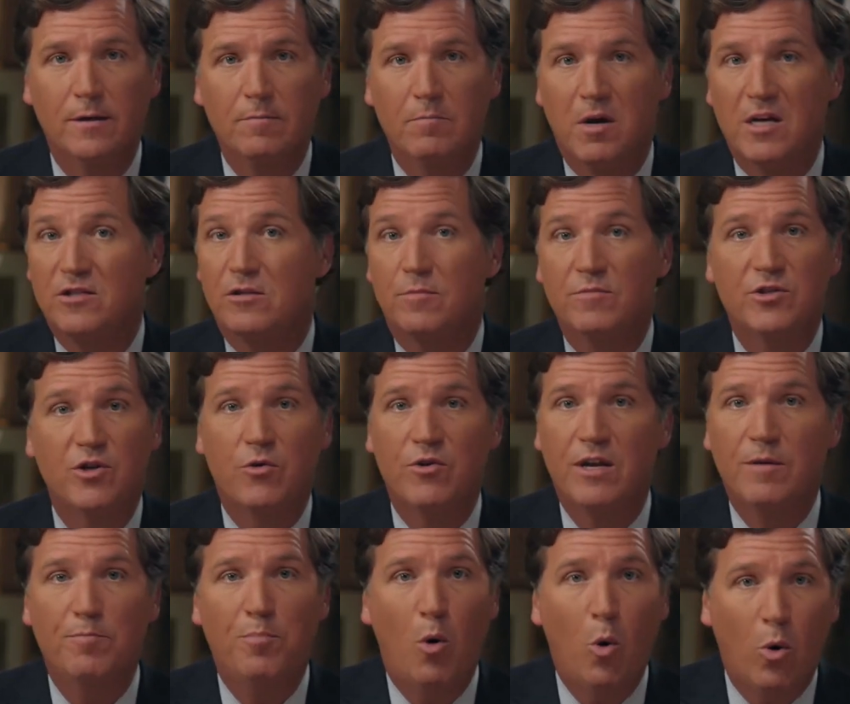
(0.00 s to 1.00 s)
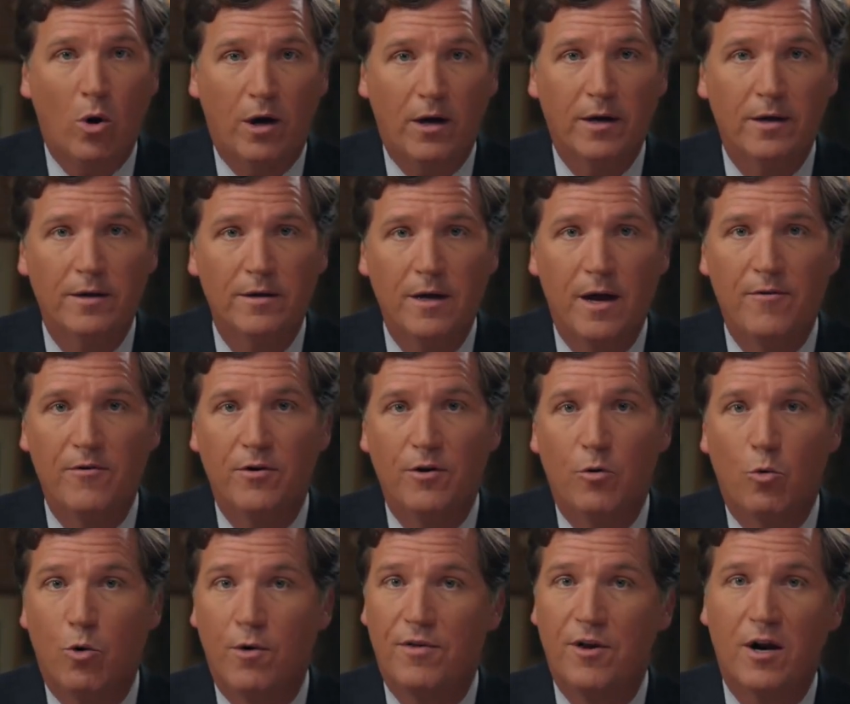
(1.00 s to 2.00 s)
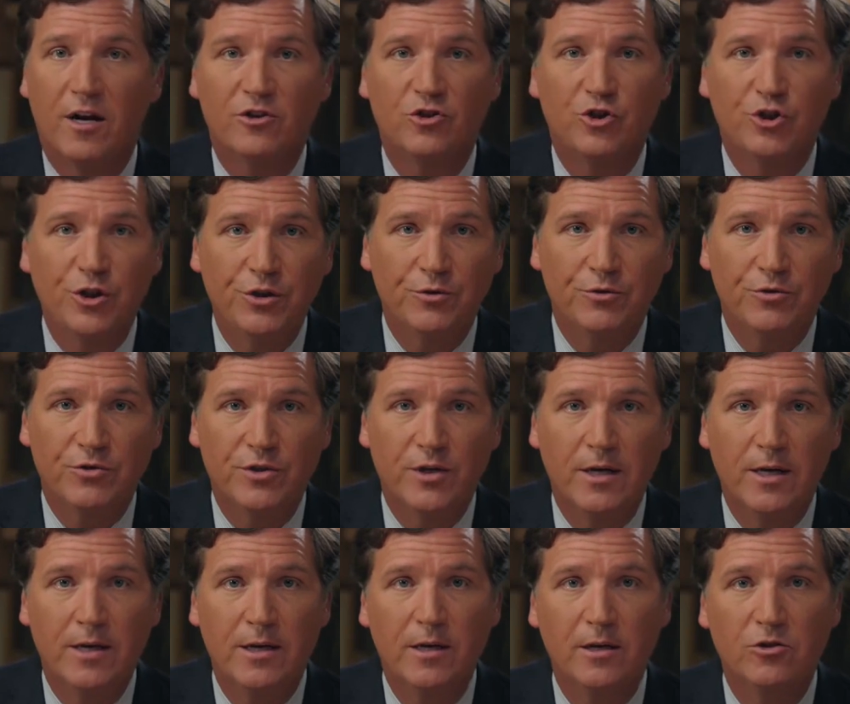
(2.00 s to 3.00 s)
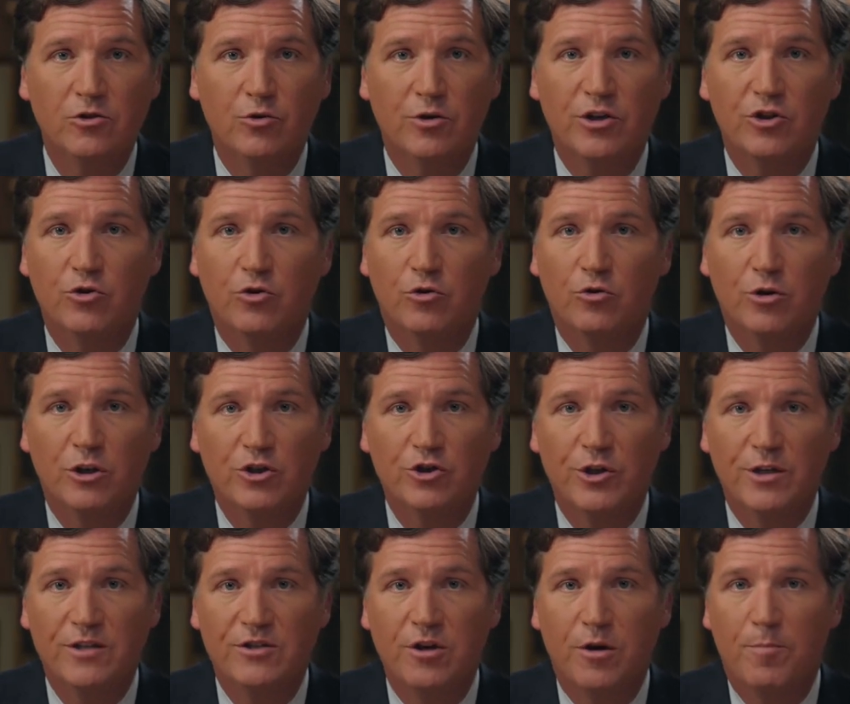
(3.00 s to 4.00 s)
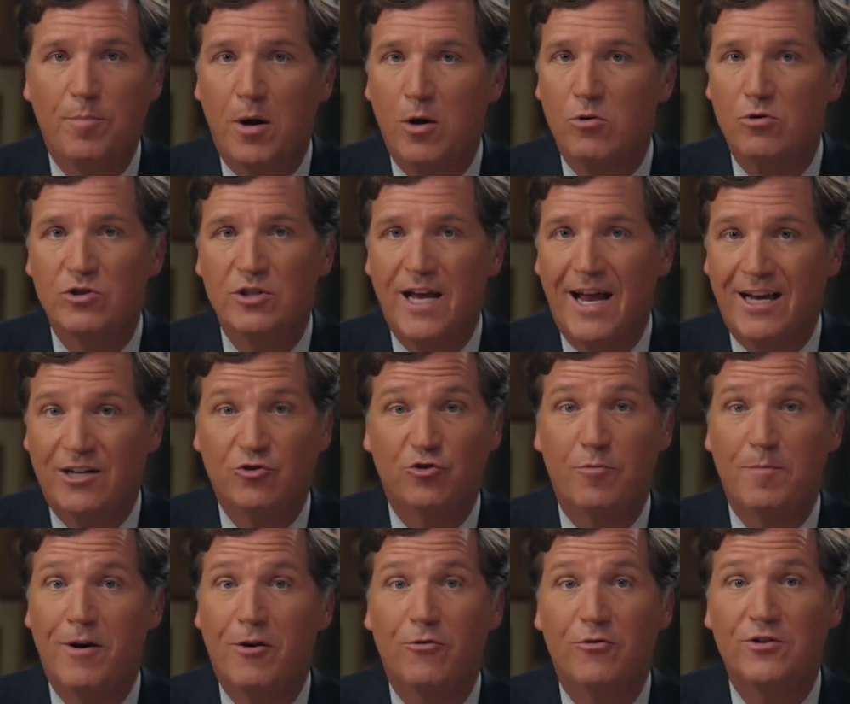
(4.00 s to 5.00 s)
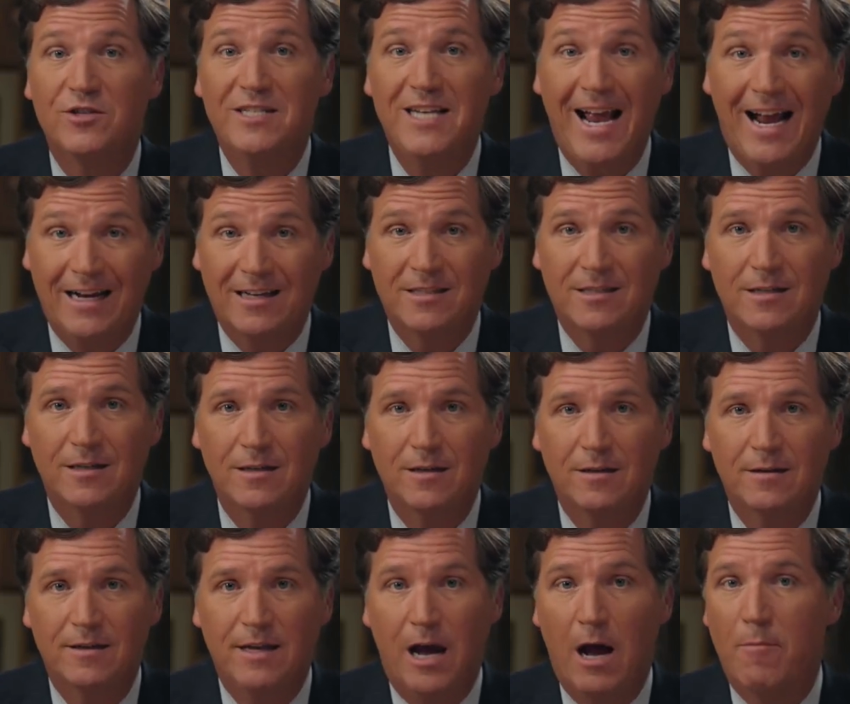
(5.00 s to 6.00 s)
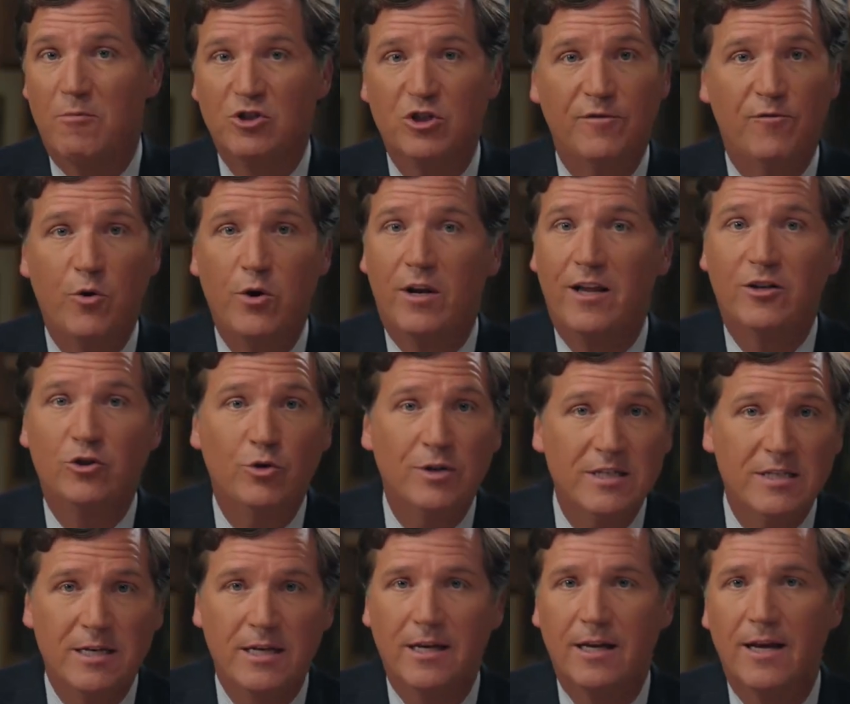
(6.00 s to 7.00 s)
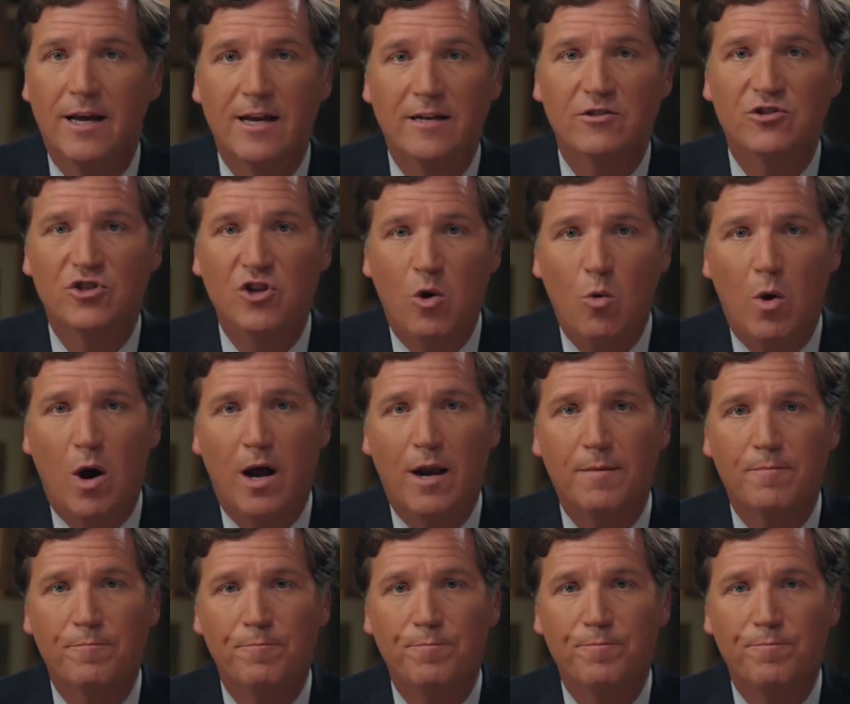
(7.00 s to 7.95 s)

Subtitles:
Muslims don't eat pork, neither do Orthodox Jews. Traditional Christians oppose extramarital sex. The Amish avoid electricity, and so on.